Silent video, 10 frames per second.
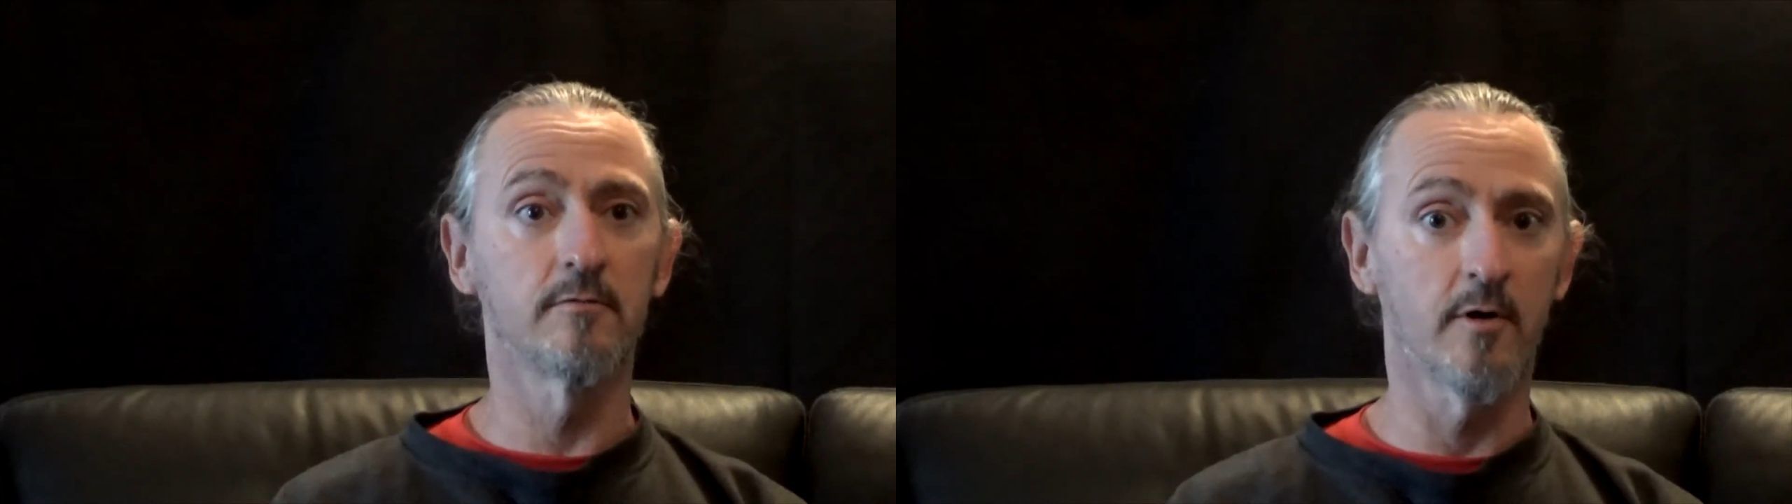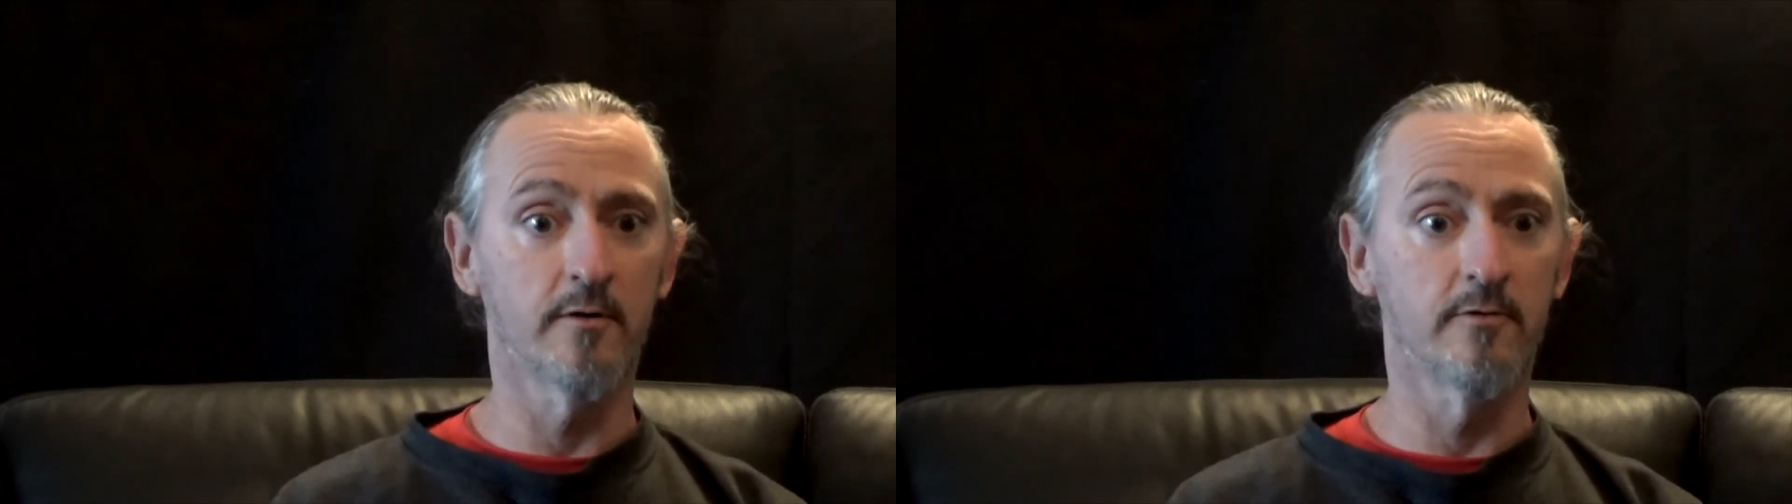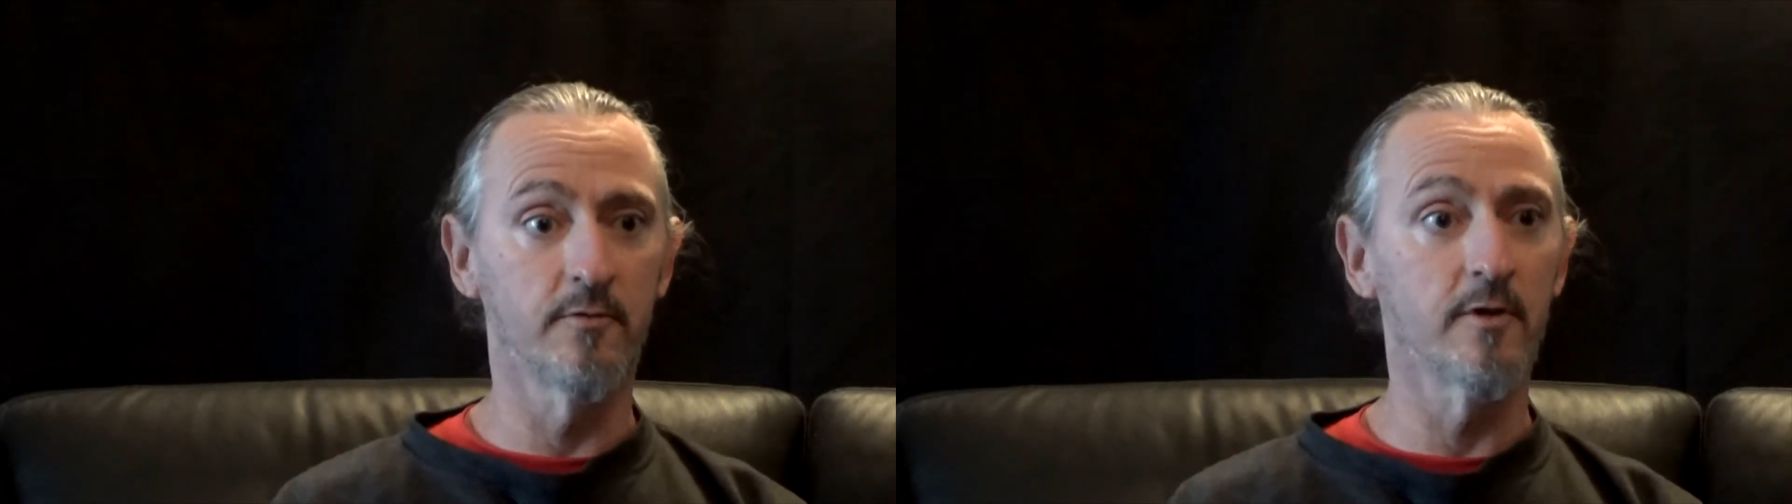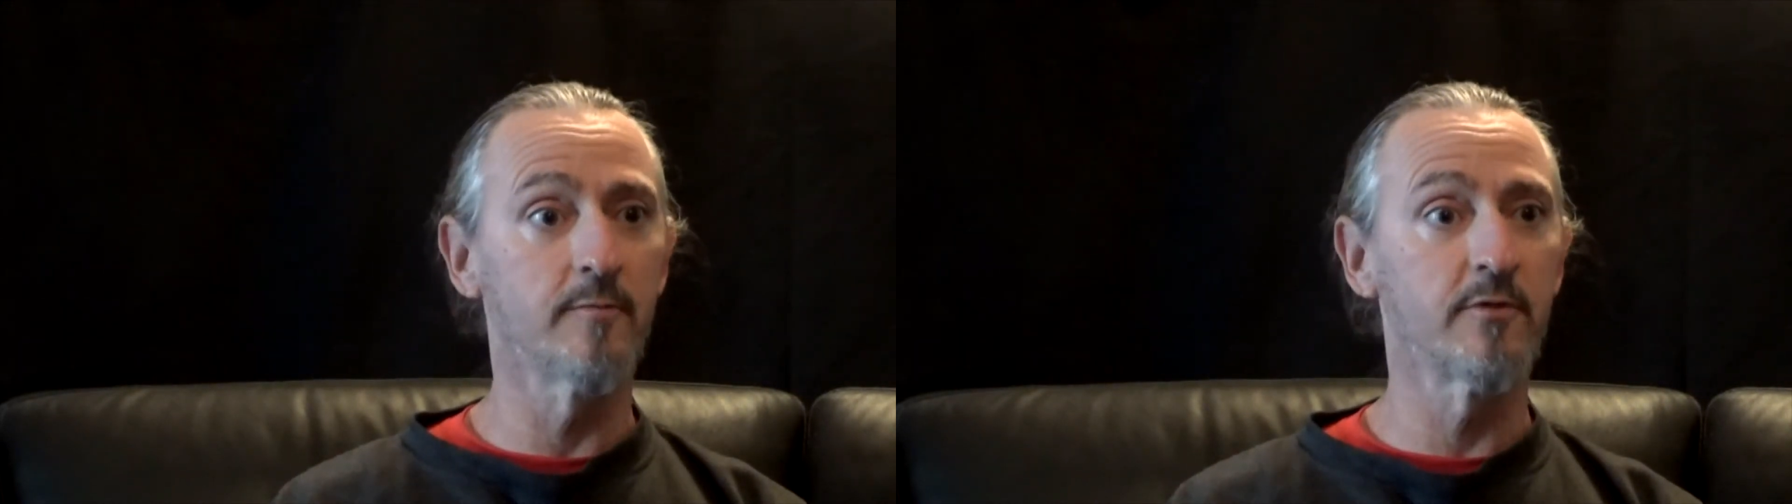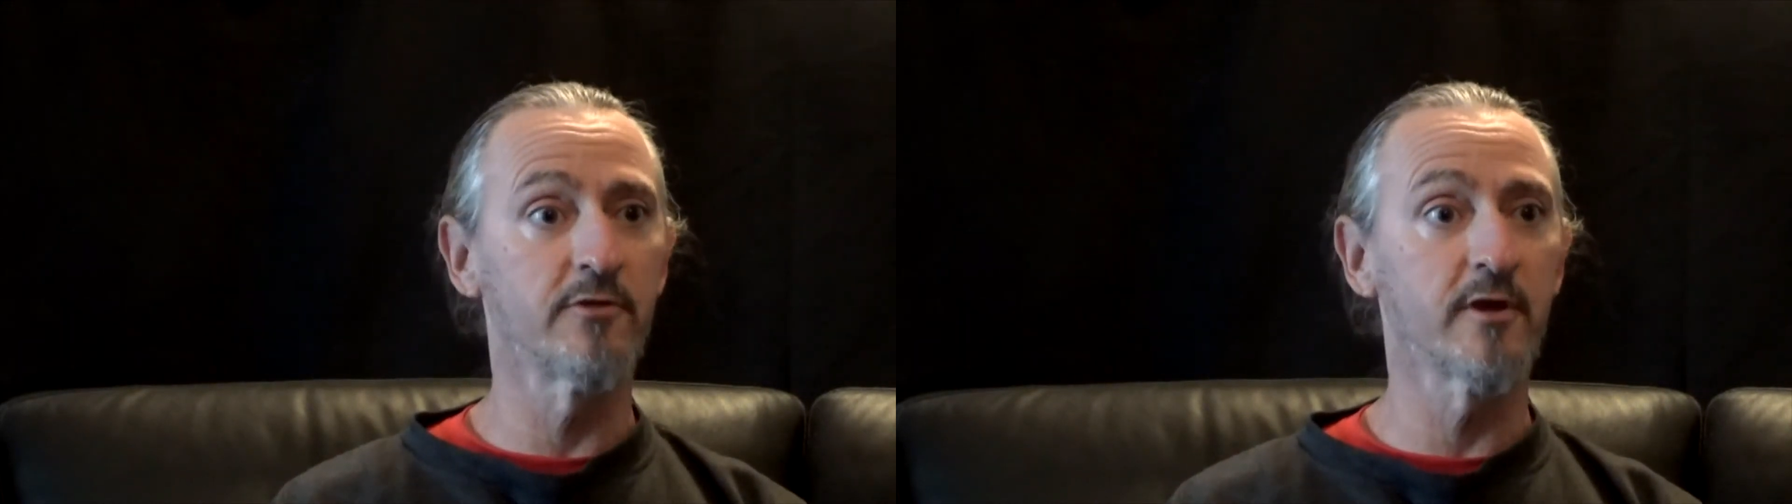I developed
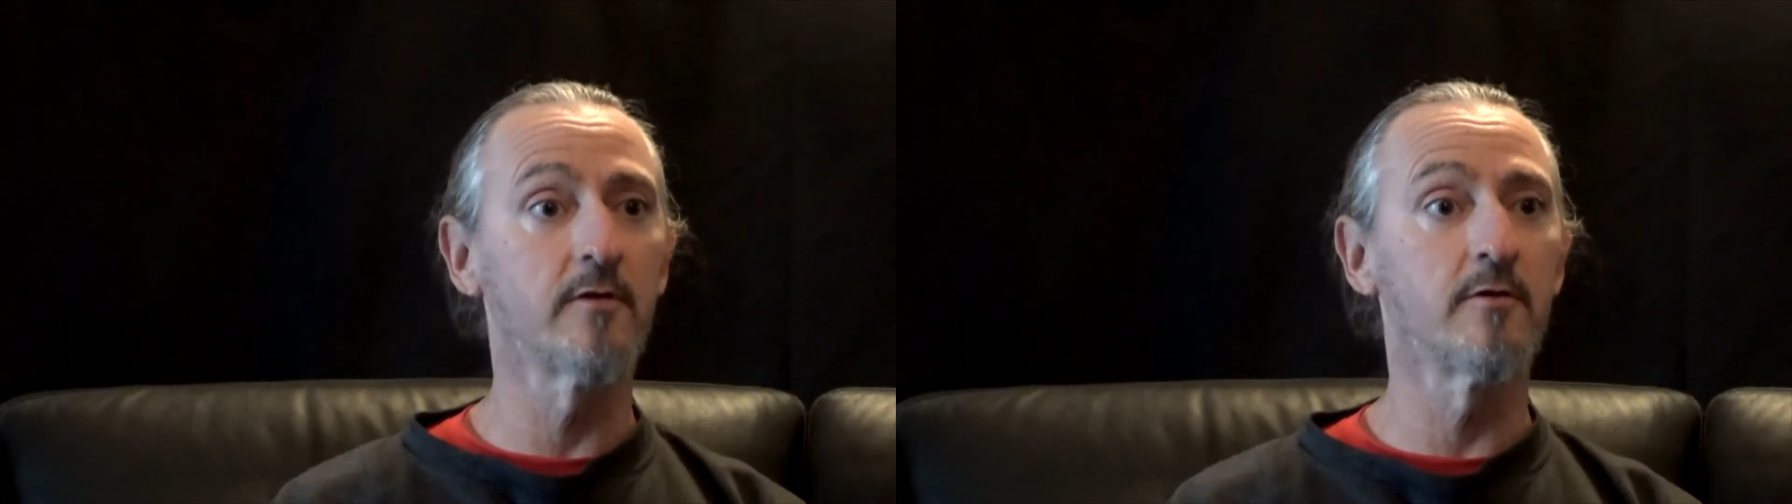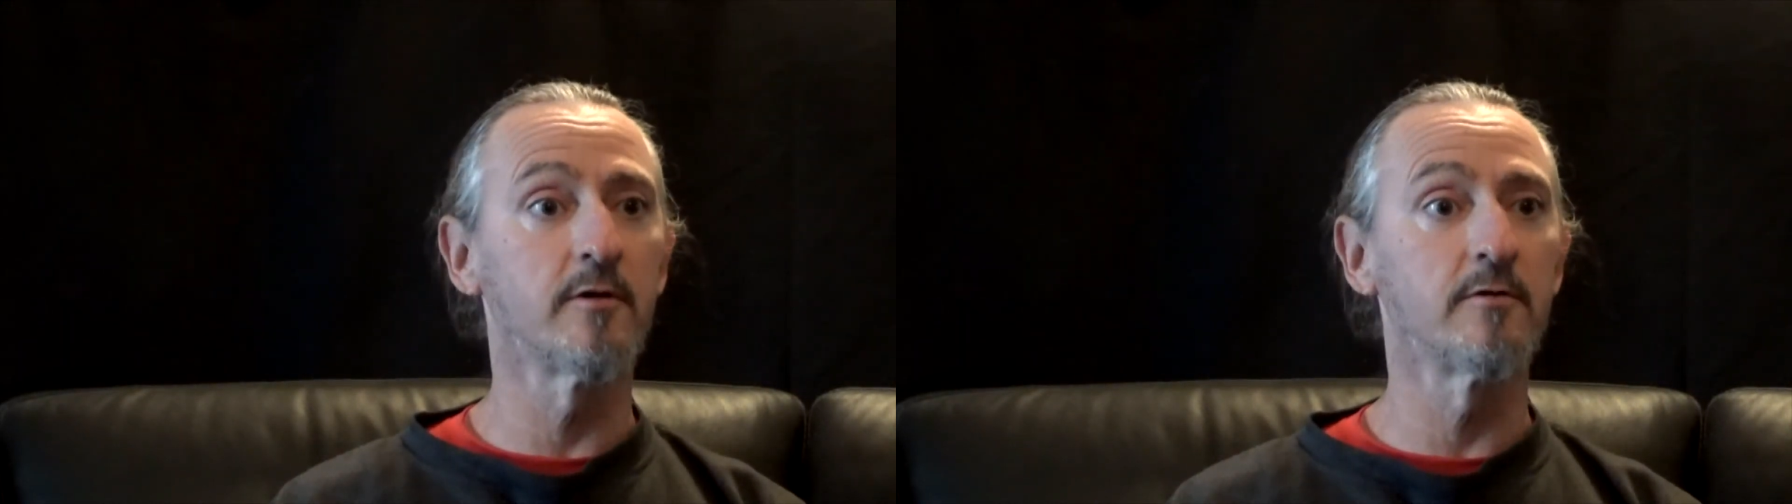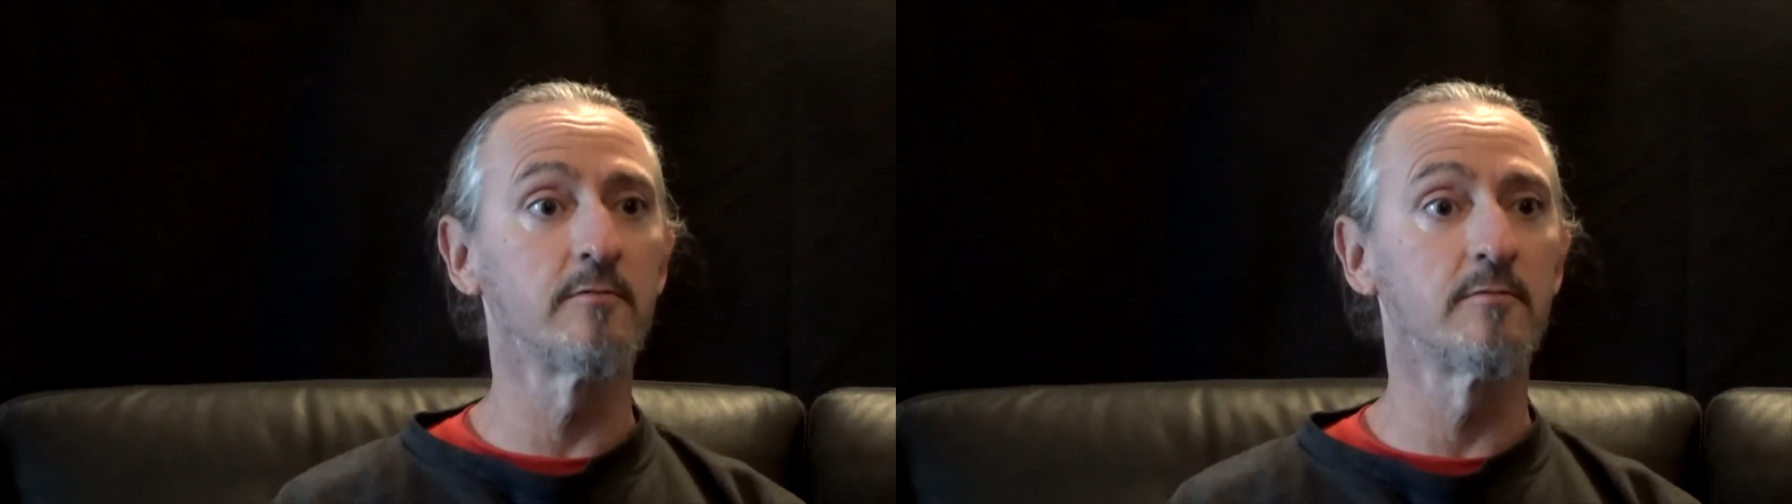the secondary